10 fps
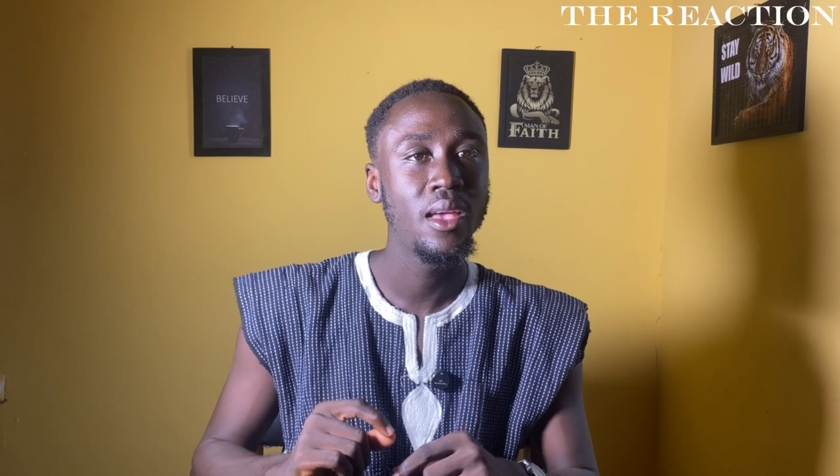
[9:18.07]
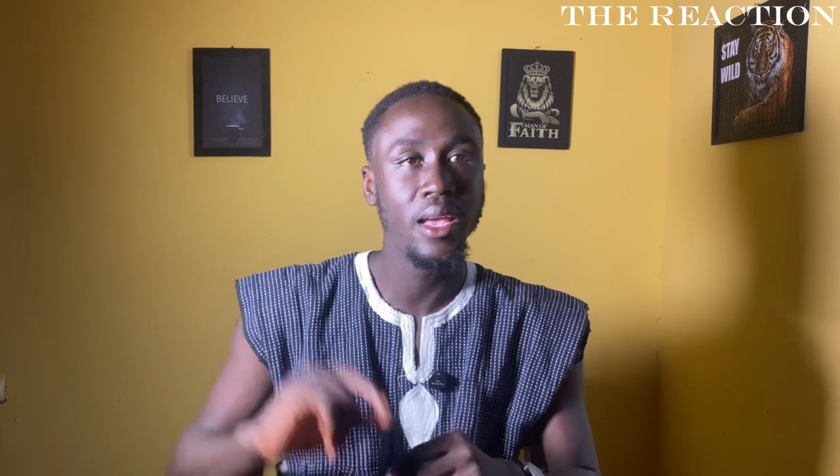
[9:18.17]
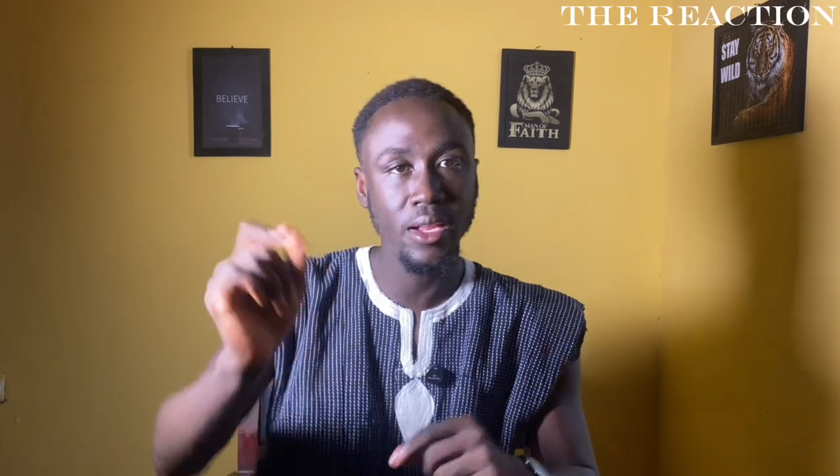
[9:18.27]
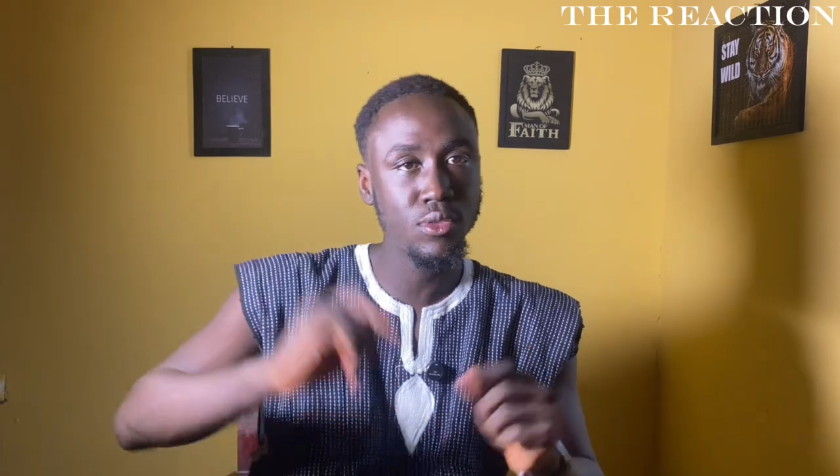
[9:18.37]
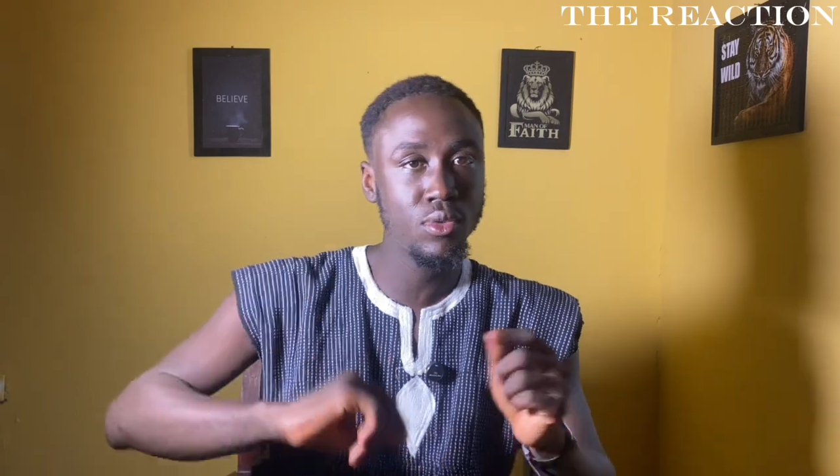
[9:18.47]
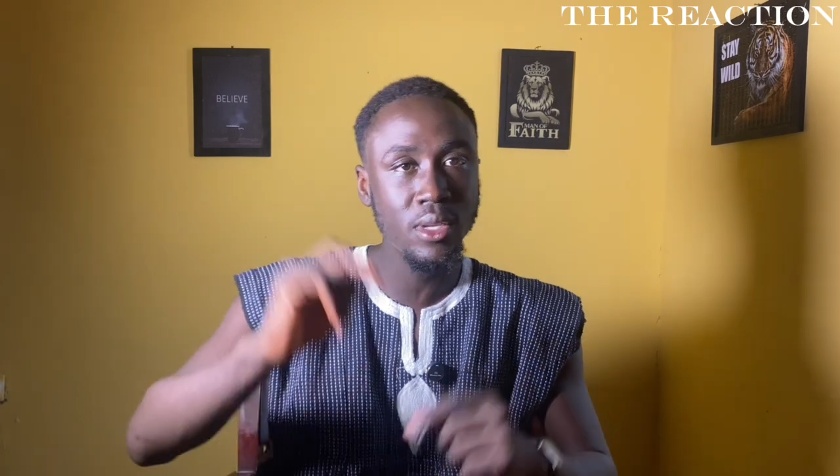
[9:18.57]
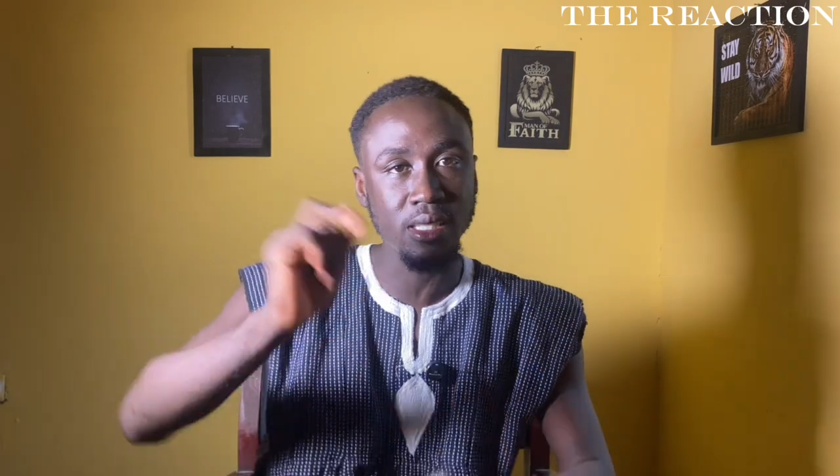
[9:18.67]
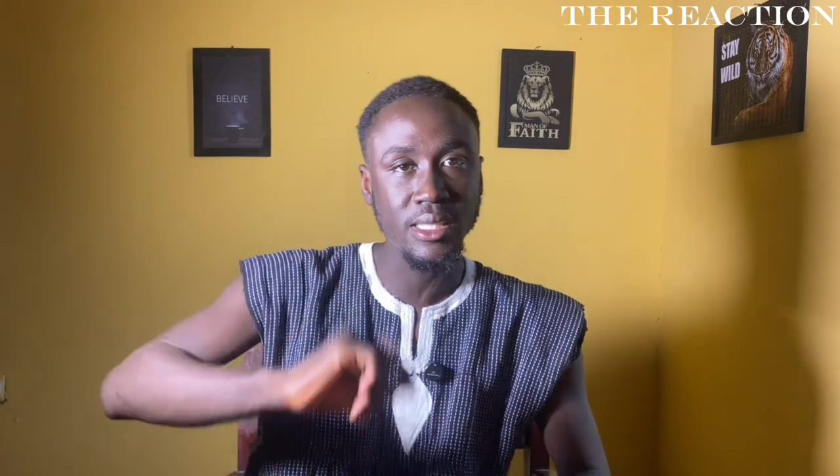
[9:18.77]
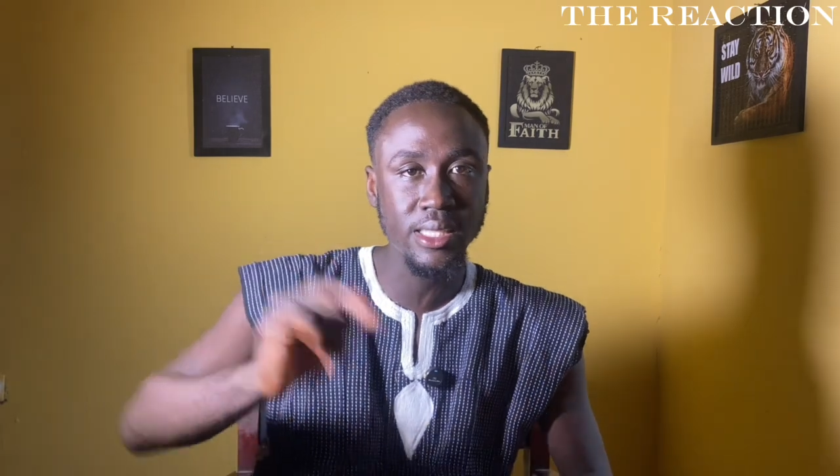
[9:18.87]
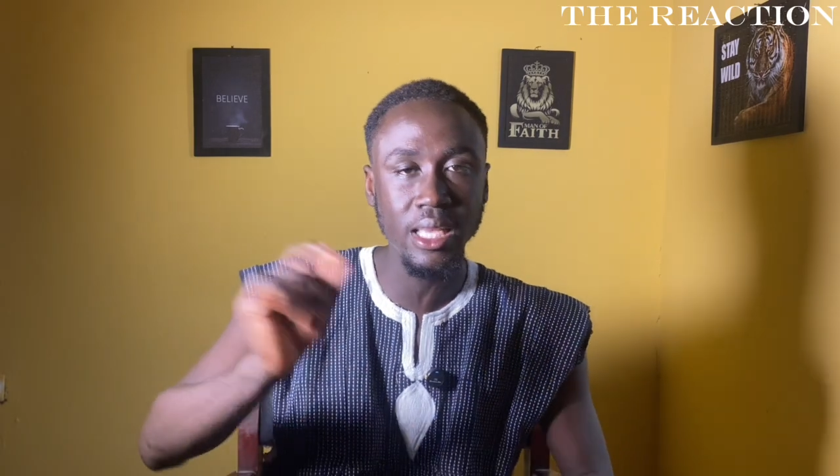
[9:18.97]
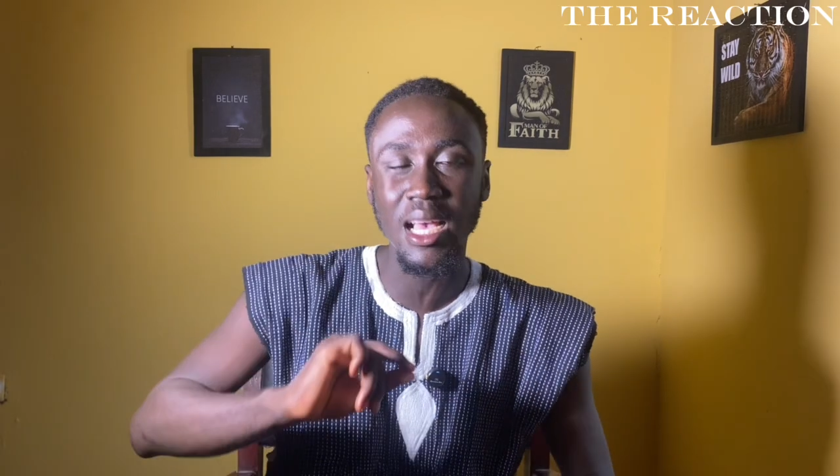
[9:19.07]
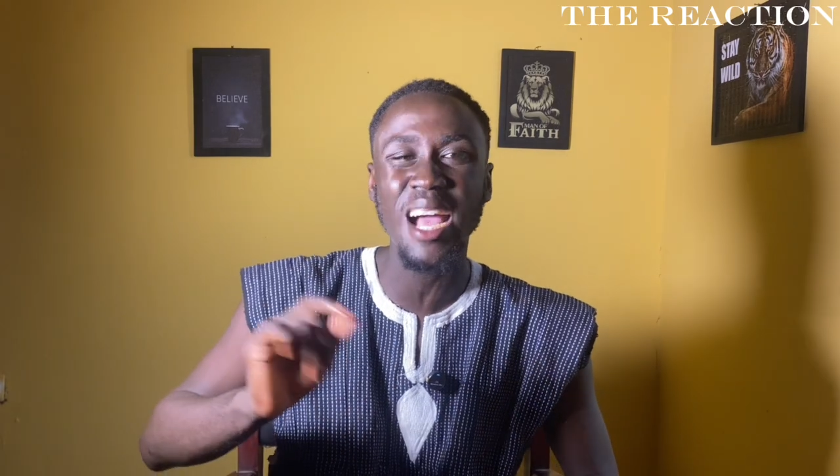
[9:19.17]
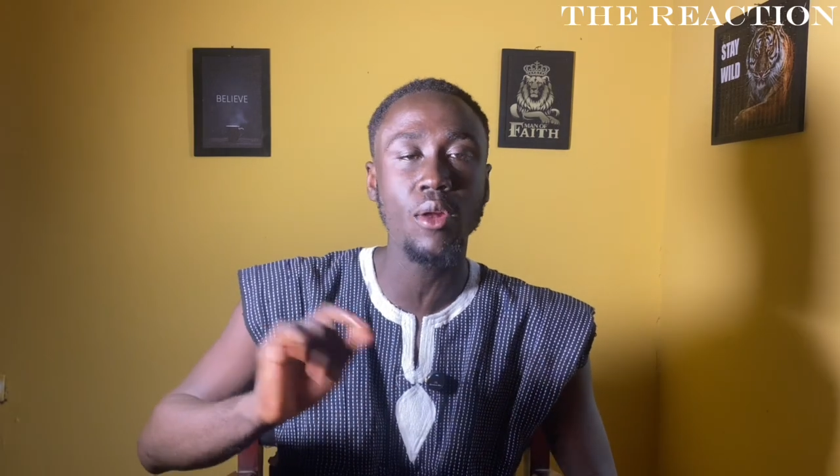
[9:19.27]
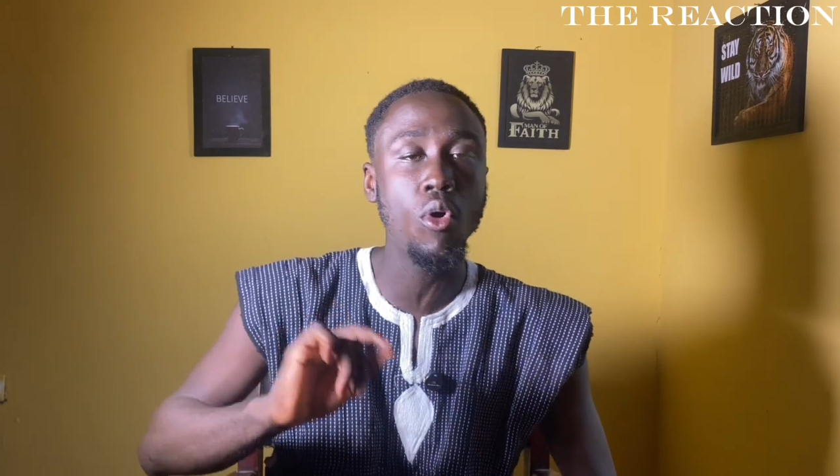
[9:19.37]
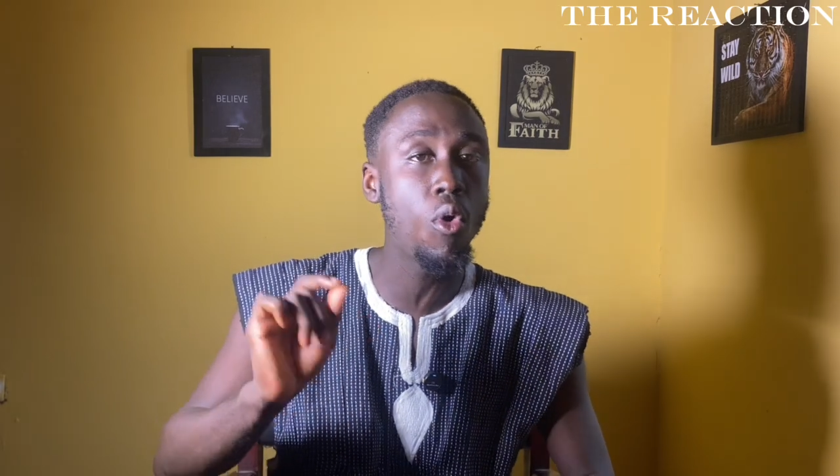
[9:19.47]
It is not in sync
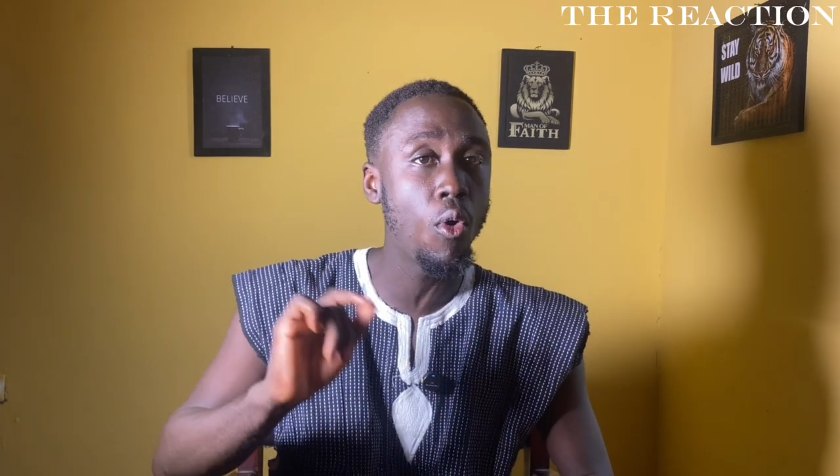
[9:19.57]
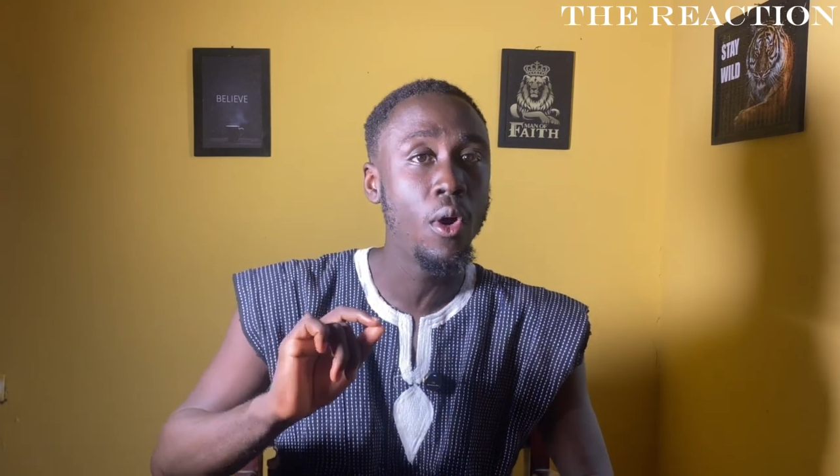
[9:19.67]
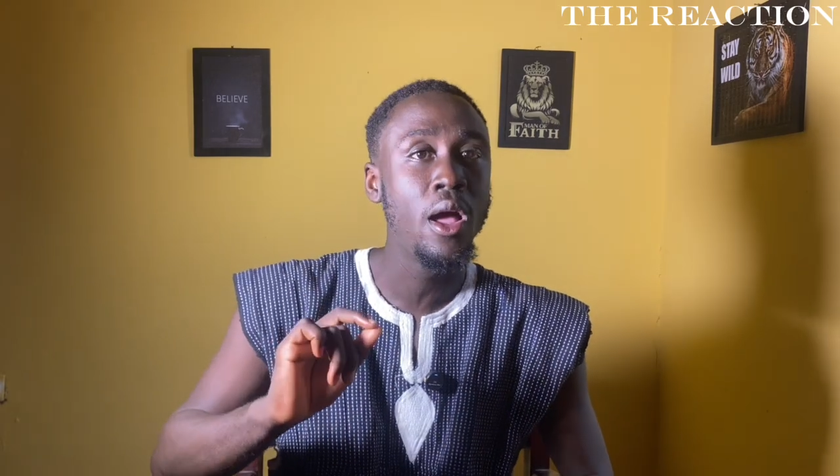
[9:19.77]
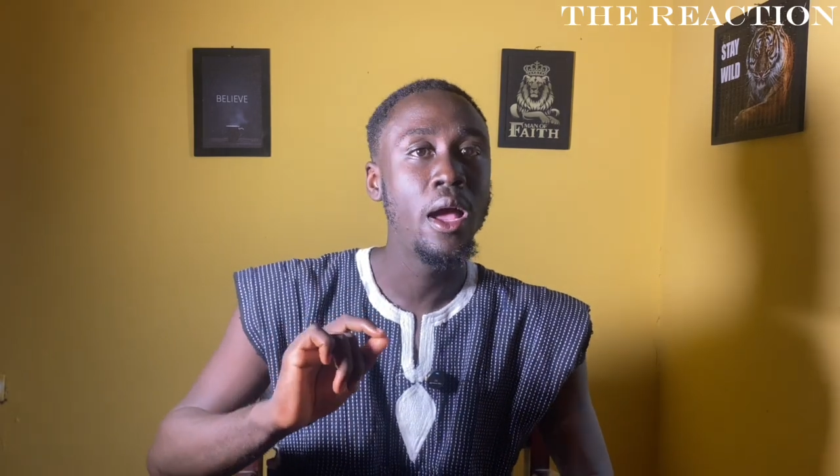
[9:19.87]
at all.